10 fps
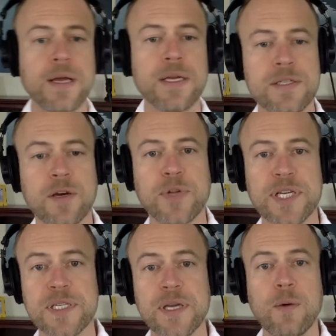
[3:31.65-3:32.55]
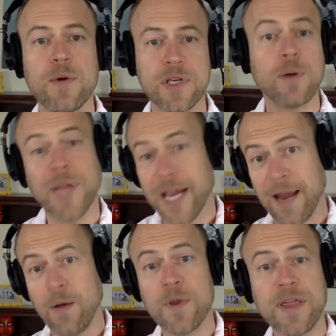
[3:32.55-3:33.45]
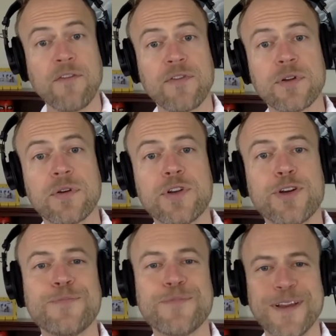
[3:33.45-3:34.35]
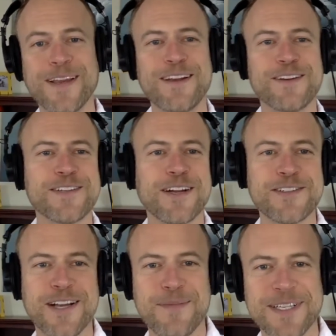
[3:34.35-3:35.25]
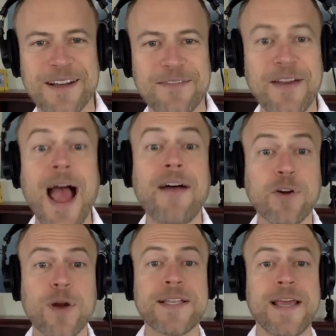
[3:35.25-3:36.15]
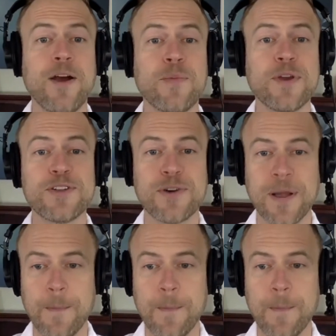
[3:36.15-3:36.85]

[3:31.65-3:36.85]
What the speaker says: So please, without further ado, here's Sanjay and myself. Have a great day. Hope you enjoy.